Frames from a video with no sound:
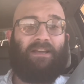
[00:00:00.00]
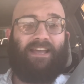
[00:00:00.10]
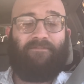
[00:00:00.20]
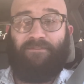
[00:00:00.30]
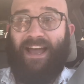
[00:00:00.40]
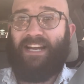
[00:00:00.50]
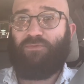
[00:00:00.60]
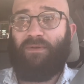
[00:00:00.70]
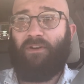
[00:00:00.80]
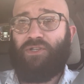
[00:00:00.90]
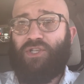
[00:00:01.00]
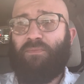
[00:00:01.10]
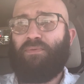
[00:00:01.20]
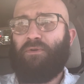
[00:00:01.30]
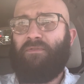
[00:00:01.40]
In fact, we've also
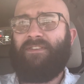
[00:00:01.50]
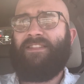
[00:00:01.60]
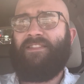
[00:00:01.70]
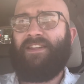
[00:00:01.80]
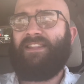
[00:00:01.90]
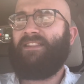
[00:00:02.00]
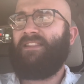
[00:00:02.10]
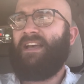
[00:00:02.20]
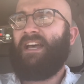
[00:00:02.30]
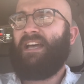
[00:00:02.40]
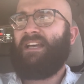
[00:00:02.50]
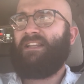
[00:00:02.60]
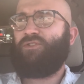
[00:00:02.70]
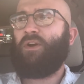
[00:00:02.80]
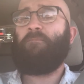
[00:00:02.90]
proven that
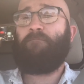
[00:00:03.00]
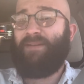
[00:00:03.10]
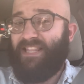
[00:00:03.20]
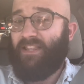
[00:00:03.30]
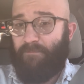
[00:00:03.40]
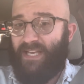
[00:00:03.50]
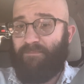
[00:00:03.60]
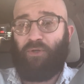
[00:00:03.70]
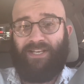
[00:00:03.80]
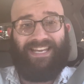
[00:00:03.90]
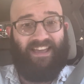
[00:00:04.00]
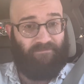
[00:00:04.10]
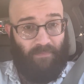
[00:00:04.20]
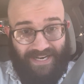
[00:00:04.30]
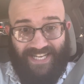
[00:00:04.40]
Trump beat the people he gave
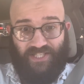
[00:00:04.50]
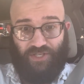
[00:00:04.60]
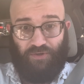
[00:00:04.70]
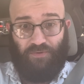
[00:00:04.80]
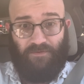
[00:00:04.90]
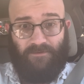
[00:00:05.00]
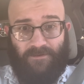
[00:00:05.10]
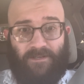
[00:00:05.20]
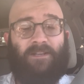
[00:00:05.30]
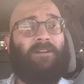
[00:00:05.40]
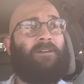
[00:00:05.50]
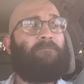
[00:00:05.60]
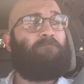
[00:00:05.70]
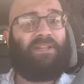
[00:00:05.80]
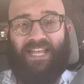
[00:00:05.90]
money to,
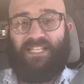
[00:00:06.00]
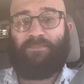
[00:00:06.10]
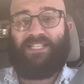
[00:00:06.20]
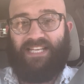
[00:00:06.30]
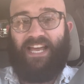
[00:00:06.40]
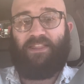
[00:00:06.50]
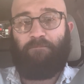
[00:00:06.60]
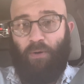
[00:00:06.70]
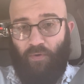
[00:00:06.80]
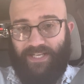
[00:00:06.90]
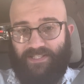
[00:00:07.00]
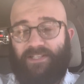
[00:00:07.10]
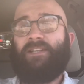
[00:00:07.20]
but that's beside the point.